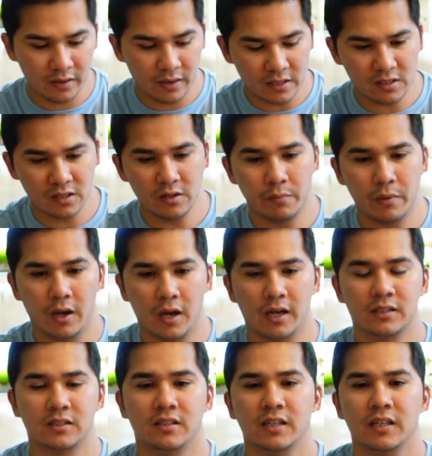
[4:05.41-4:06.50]
that's in the
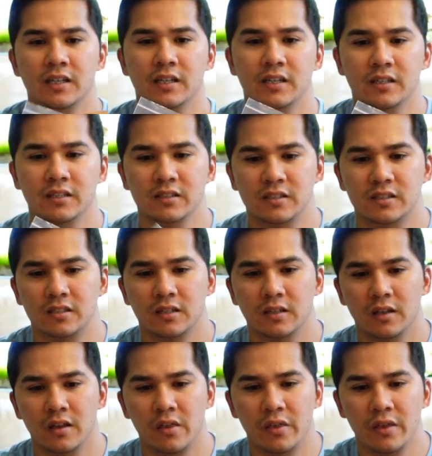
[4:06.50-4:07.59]
box is
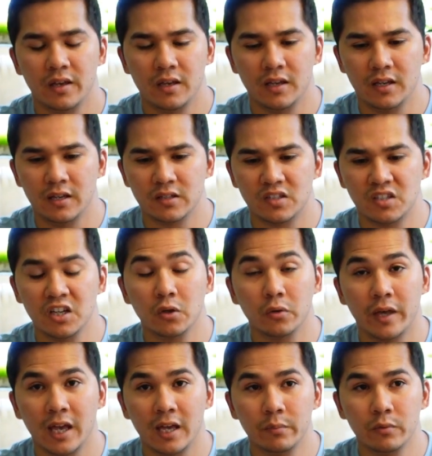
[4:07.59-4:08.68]
the steel
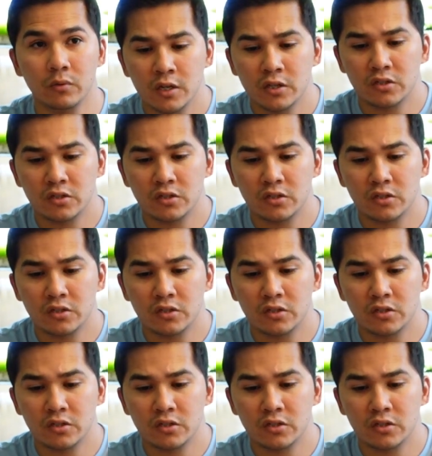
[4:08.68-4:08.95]
cable.